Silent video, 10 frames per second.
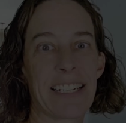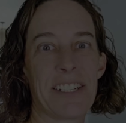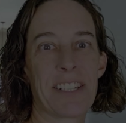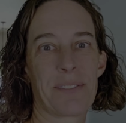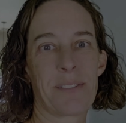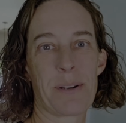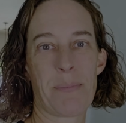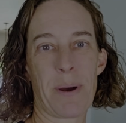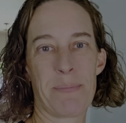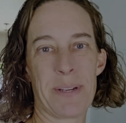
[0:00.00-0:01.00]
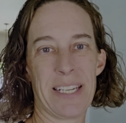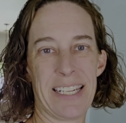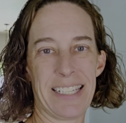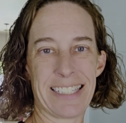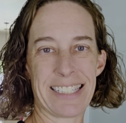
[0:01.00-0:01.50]
I just wanted to pop in
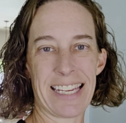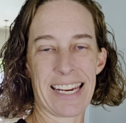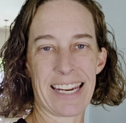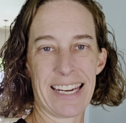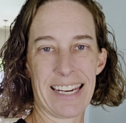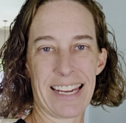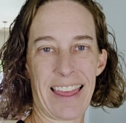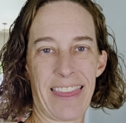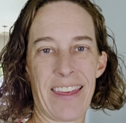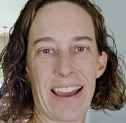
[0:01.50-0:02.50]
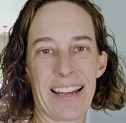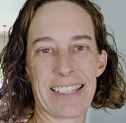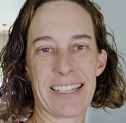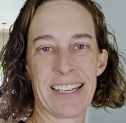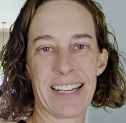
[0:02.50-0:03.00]
and say that
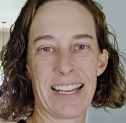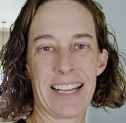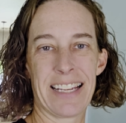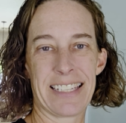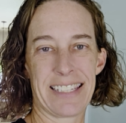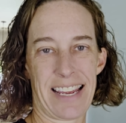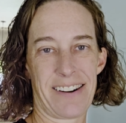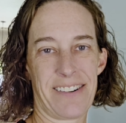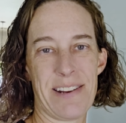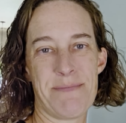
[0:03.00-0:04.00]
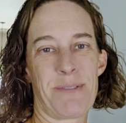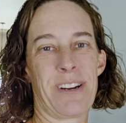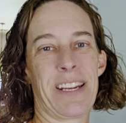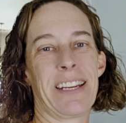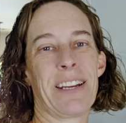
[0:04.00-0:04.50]
Saturday
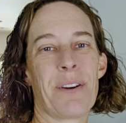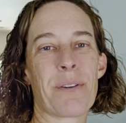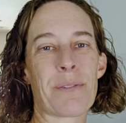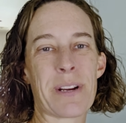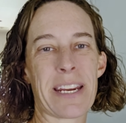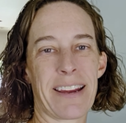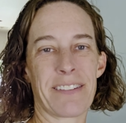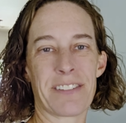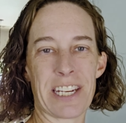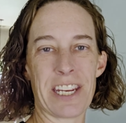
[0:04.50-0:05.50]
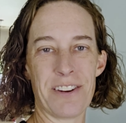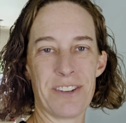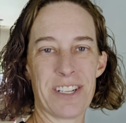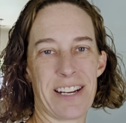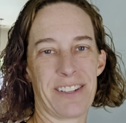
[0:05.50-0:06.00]
morning, we have a huge
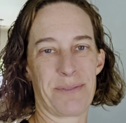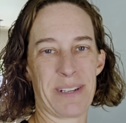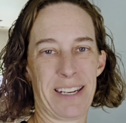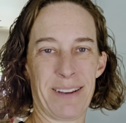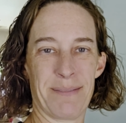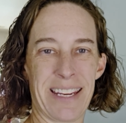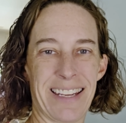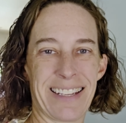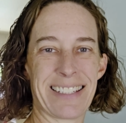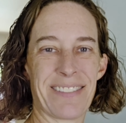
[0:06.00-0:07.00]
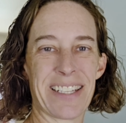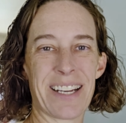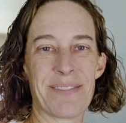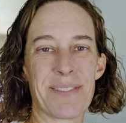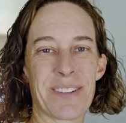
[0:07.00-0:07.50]
announcement coming, something I've
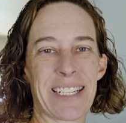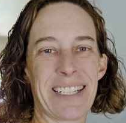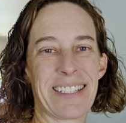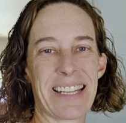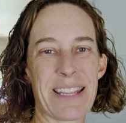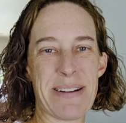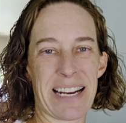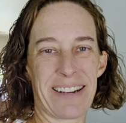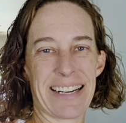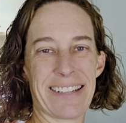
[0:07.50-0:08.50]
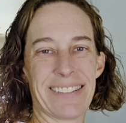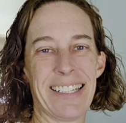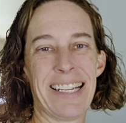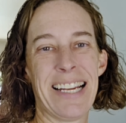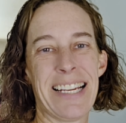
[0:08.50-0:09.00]
been working on in the background.
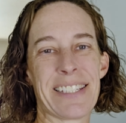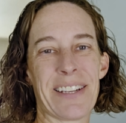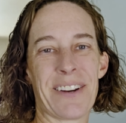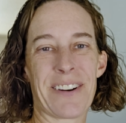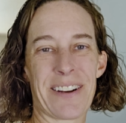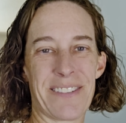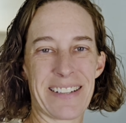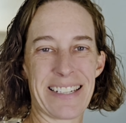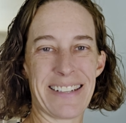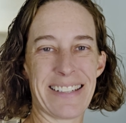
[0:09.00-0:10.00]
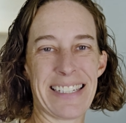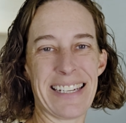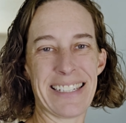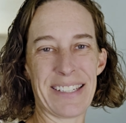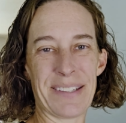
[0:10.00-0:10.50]
So I want you to stay
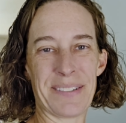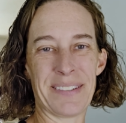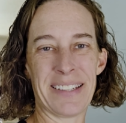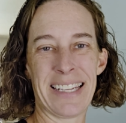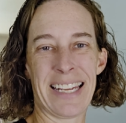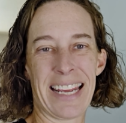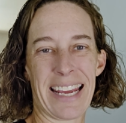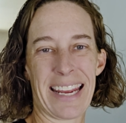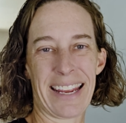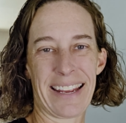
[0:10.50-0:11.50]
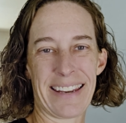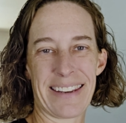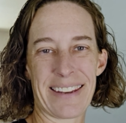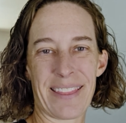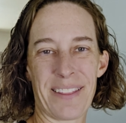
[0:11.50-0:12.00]
tuned and
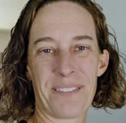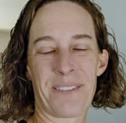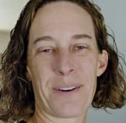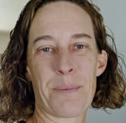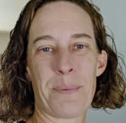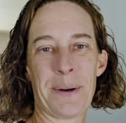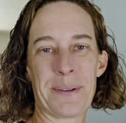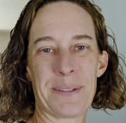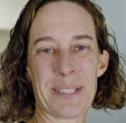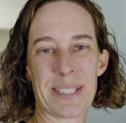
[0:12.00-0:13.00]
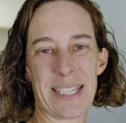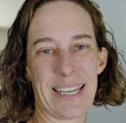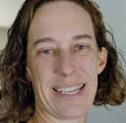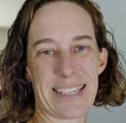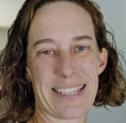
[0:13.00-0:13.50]
look for a post
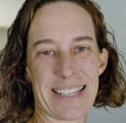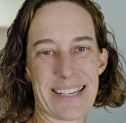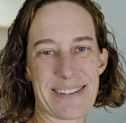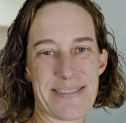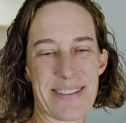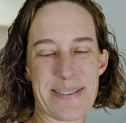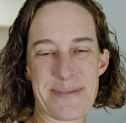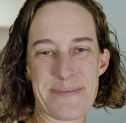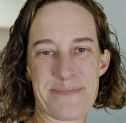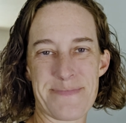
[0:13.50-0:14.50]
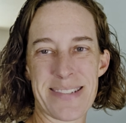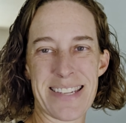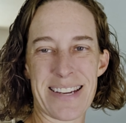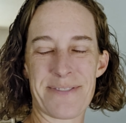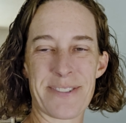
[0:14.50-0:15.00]
and look
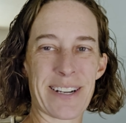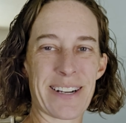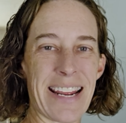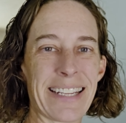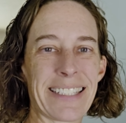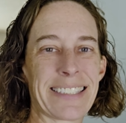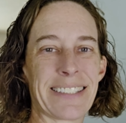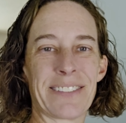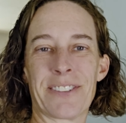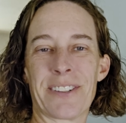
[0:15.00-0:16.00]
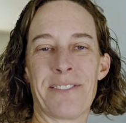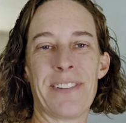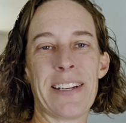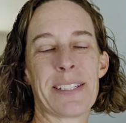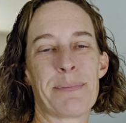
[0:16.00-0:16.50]
for it X, look for it on
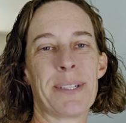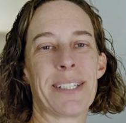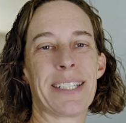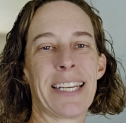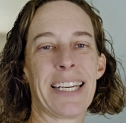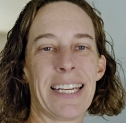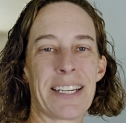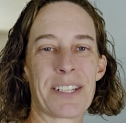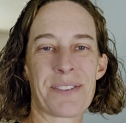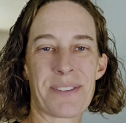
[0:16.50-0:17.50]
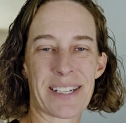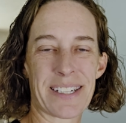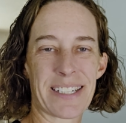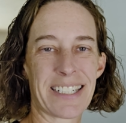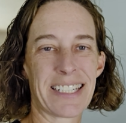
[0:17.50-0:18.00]
Facebook,
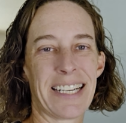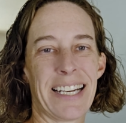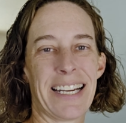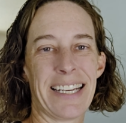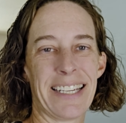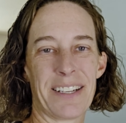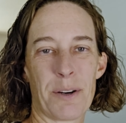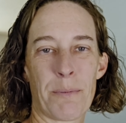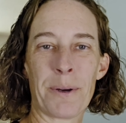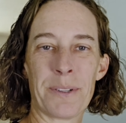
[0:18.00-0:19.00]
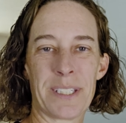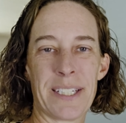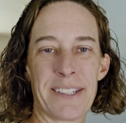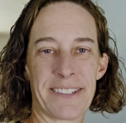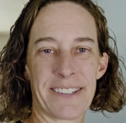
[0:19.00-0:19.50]
Twitter, and I'll post
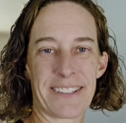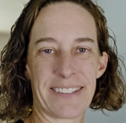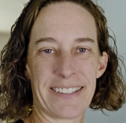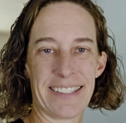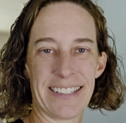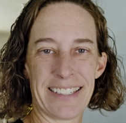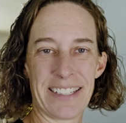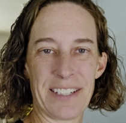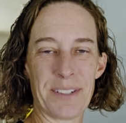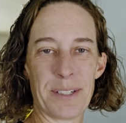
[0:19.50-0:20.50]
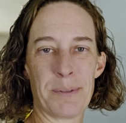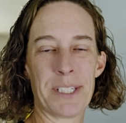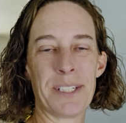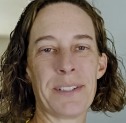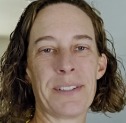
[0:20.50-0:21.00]
here on YouTube
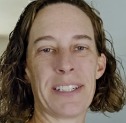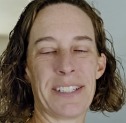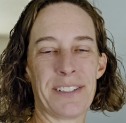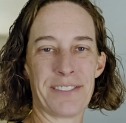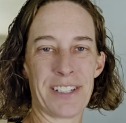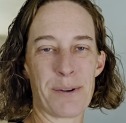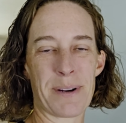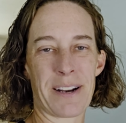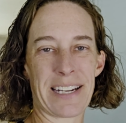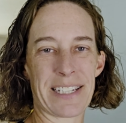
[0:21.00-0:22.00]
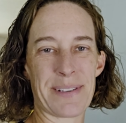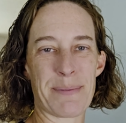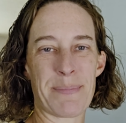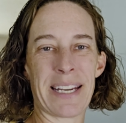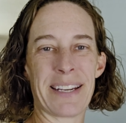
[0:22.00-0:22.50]
too and do a video about it next week.
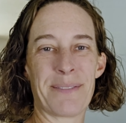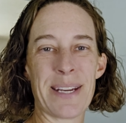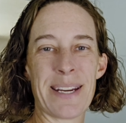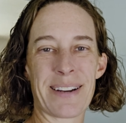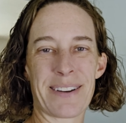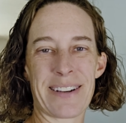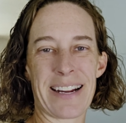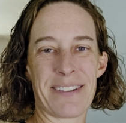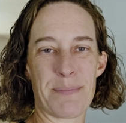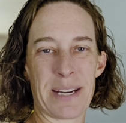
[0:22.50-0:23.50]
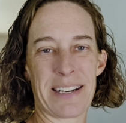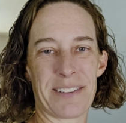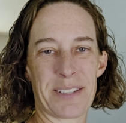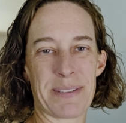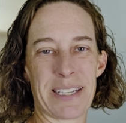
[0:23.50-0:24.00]
But we are going to have a big
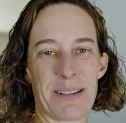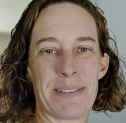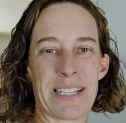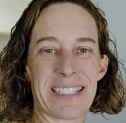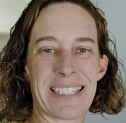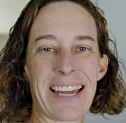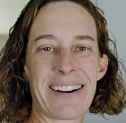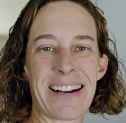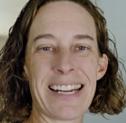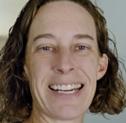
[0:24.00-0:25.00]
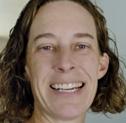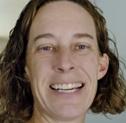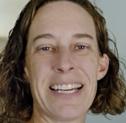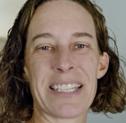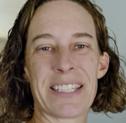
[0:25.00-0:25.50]
announcement coming on Saturday.
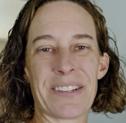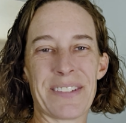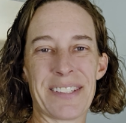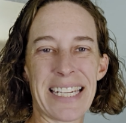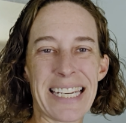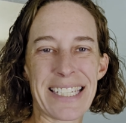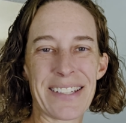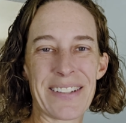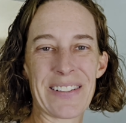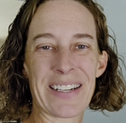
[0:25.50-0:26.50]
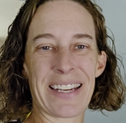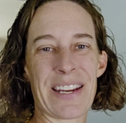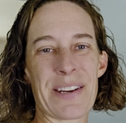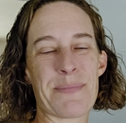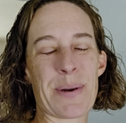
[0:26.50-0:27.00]
So stay tuned. I
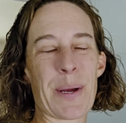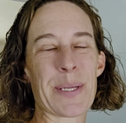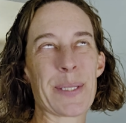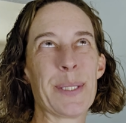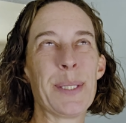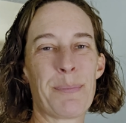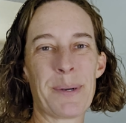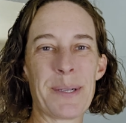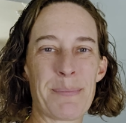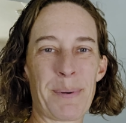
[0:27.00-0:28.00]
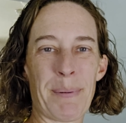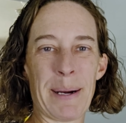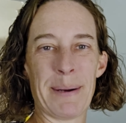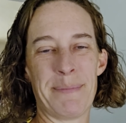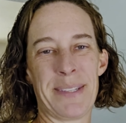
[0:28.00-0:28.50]
am super duper
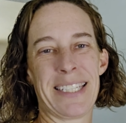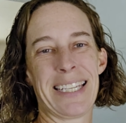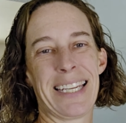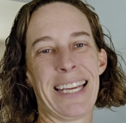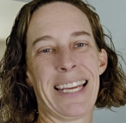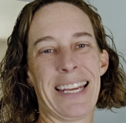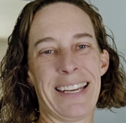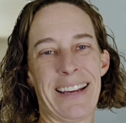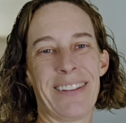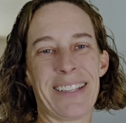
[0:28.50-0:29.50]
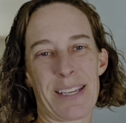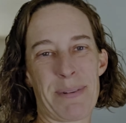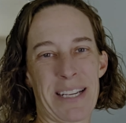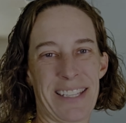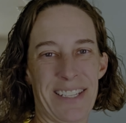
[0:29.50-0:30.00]
pumped. Now let's get back
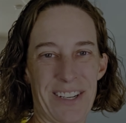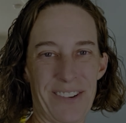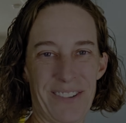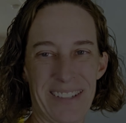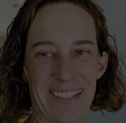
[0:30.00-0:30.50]
to the show.